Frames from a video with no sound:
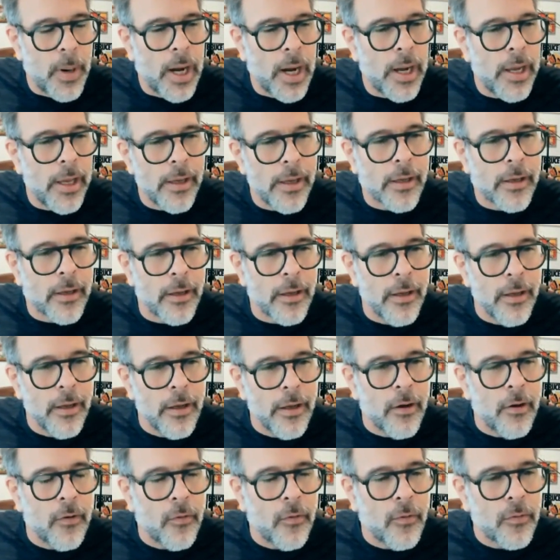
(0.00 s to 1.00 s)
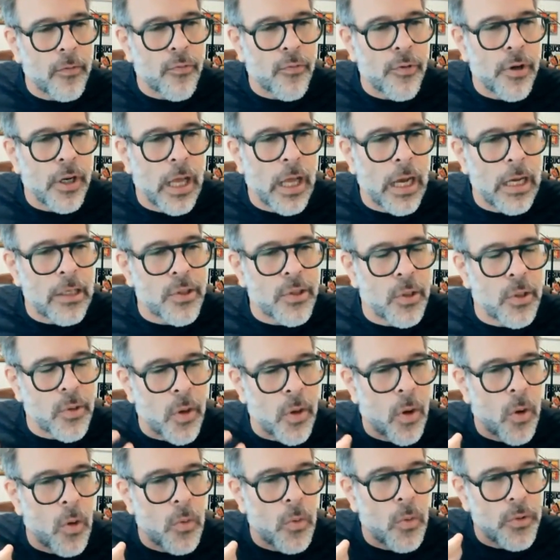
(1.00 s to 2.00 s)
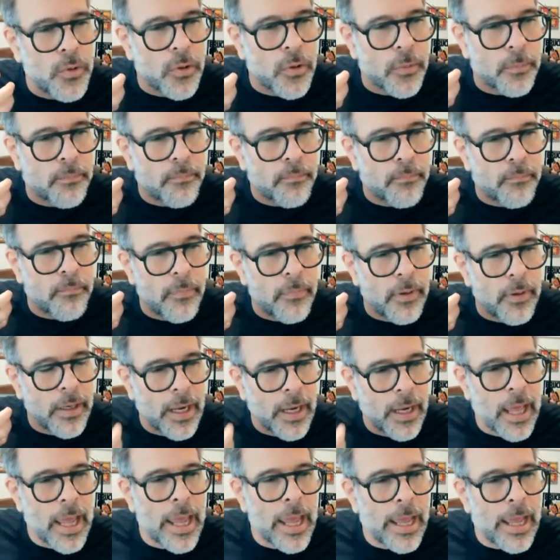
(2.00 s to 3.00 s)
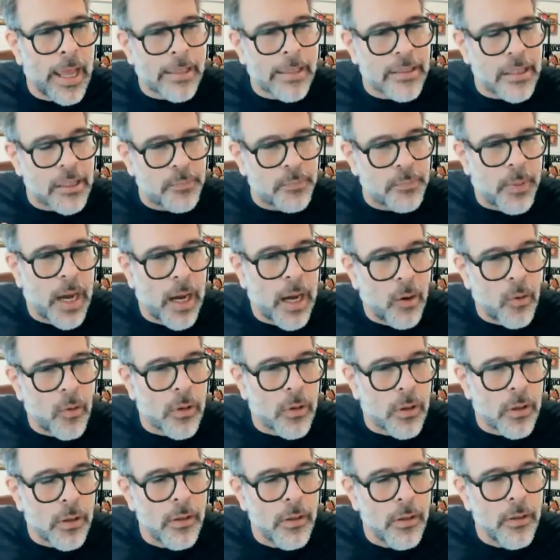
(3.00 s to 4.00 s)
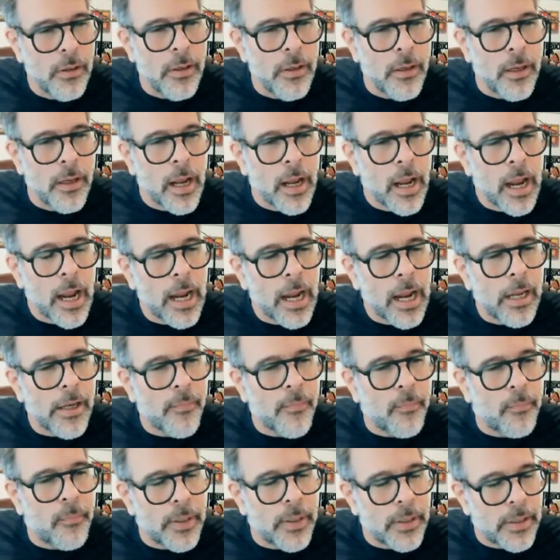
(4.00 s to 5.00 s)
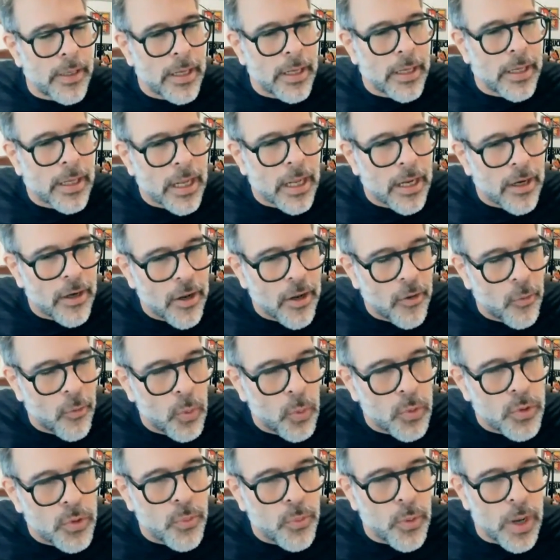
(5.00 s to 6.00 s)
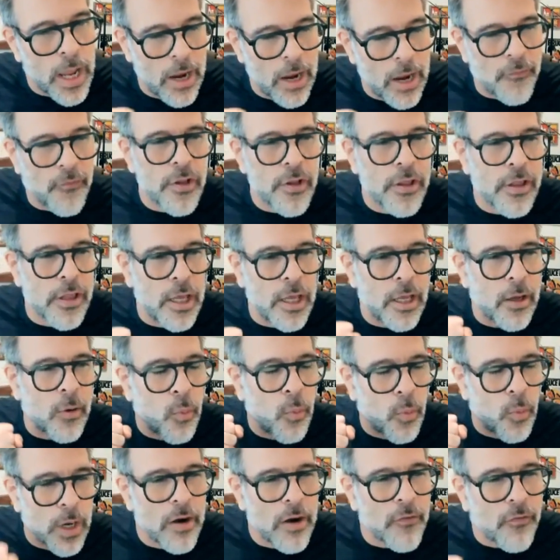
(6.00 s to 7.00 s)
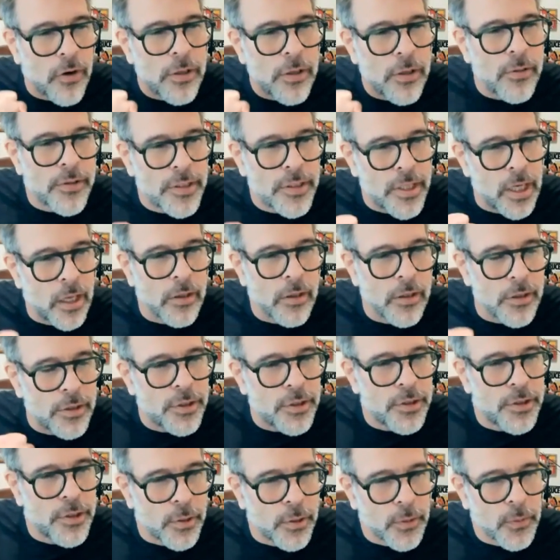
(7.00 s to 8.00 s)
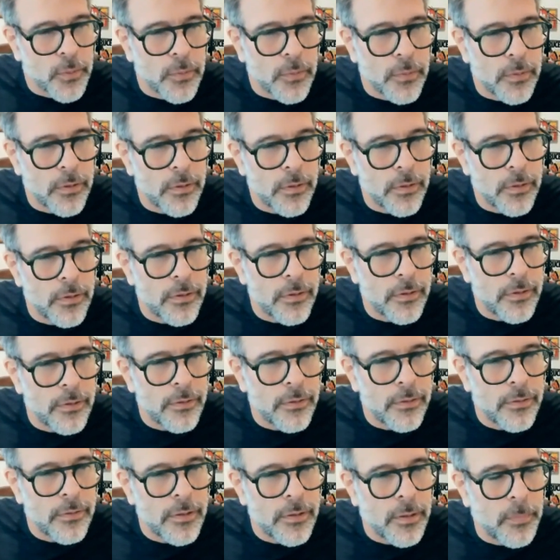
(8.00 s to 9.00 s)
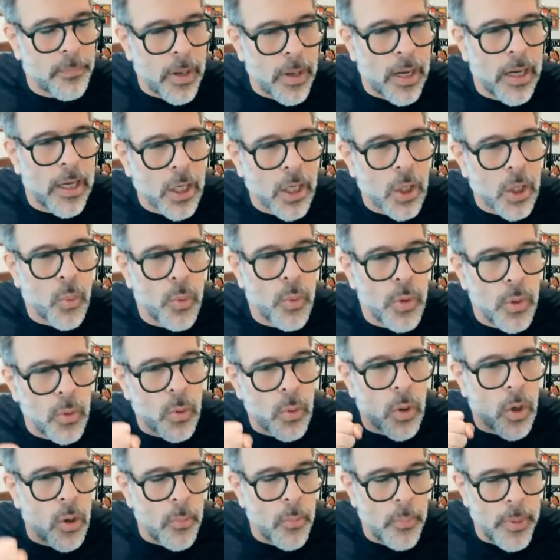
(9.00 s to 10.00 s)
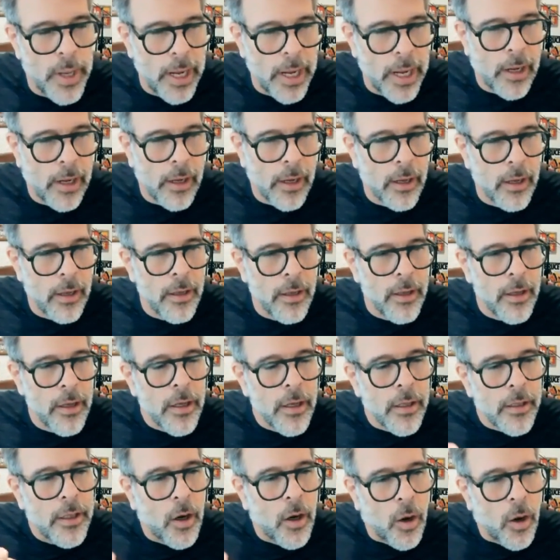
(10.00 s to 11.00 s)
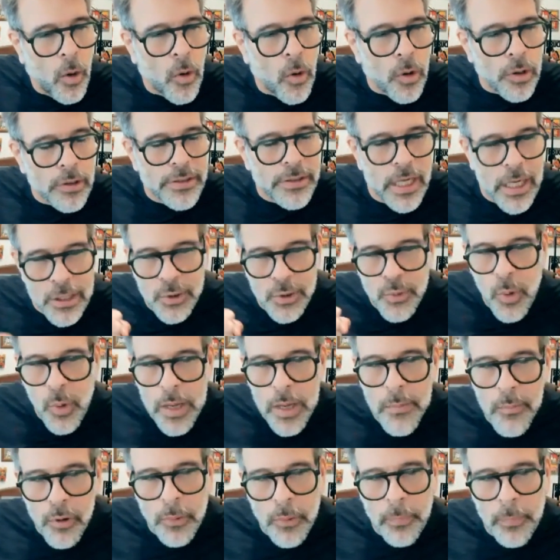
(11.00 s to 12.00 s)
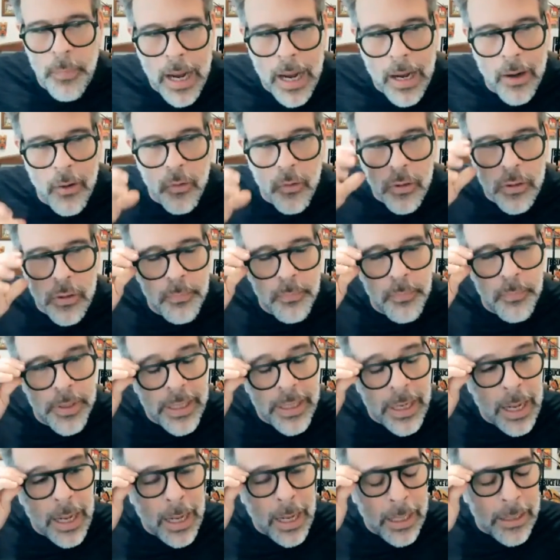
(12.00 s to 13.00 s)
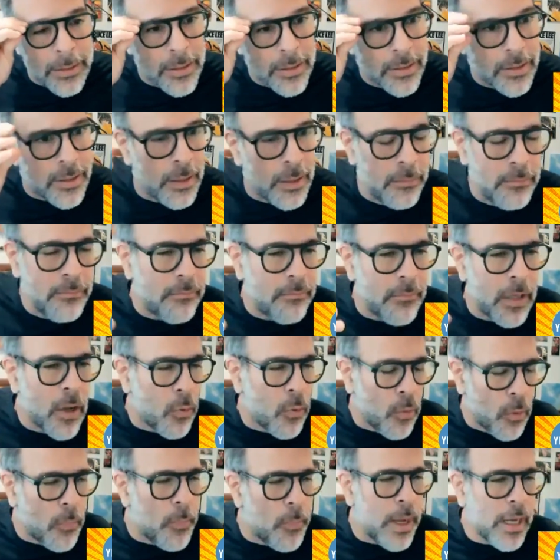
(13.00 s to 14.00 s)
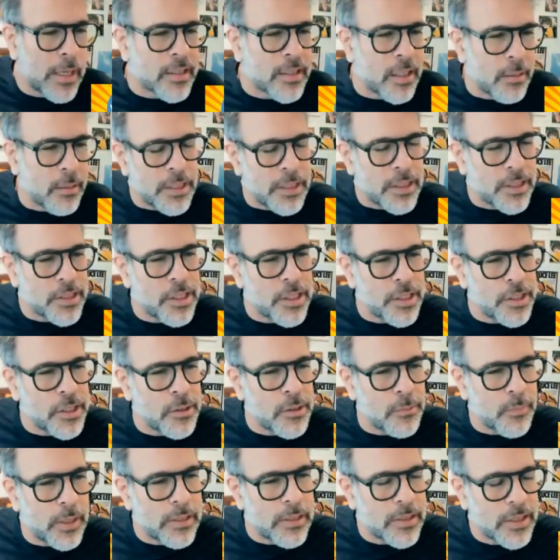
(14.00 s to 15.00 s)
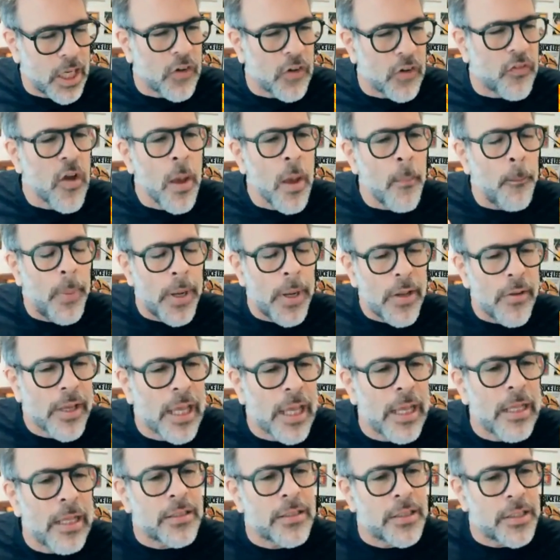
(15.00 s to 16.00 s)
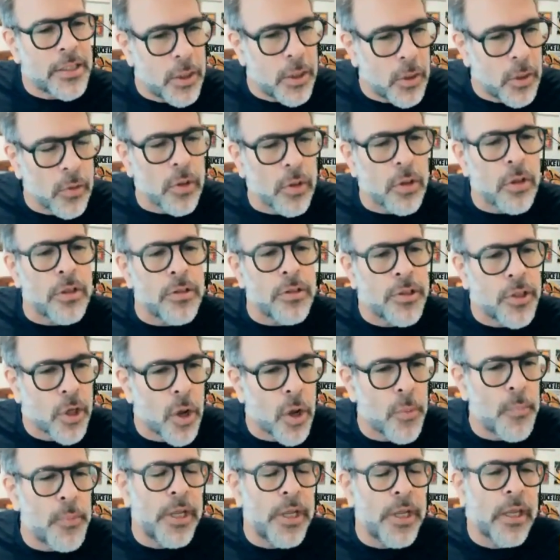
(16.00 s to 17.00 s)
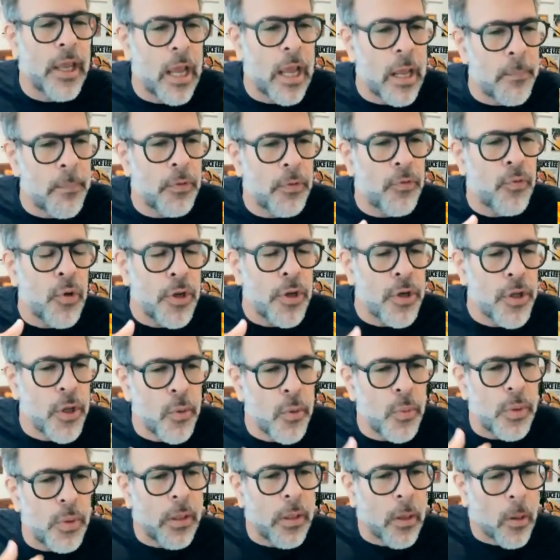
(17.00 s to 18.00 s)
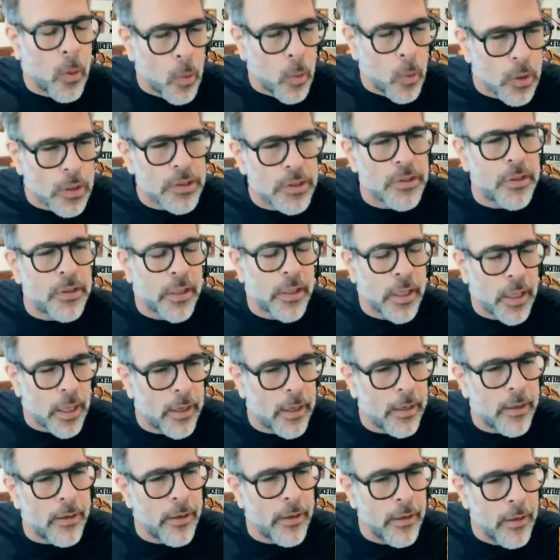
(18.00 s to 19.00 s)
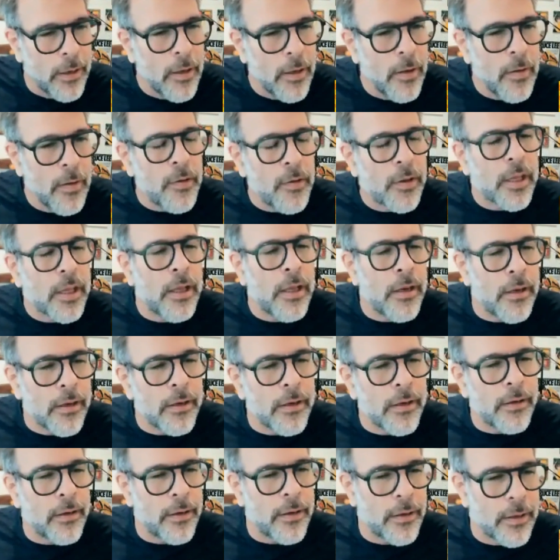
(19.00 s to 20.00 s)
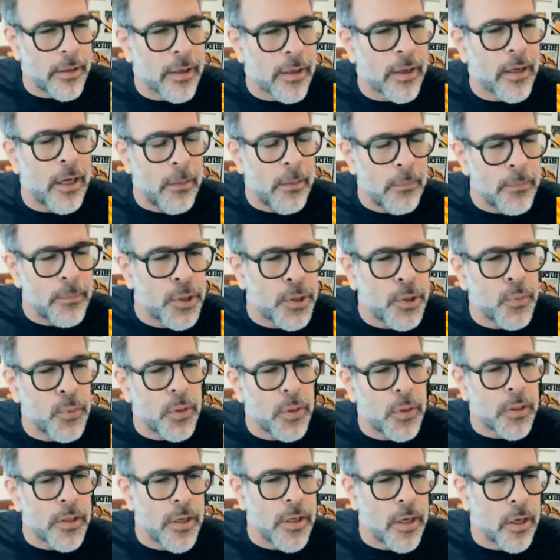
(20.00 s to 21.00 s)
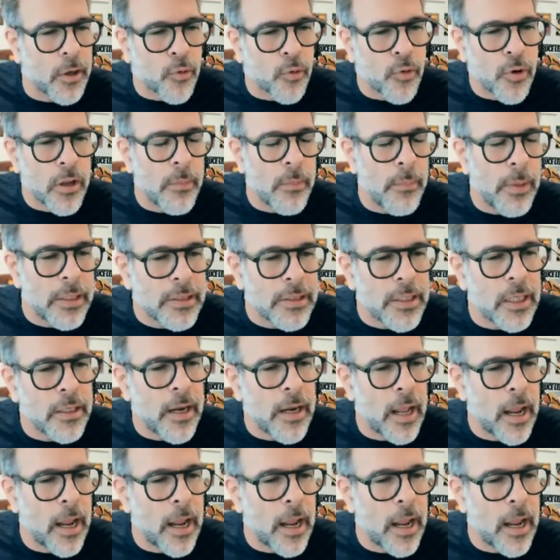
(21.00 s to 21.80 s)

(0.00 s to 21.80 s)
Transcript: Bike relies on your legs as power, but it will do everything, whatever you tell it to do. The bike will obey. The horse has way more power, but it will make some decisions by itself, but it can still learn to communicate between you and the horse. You can come to an agreement and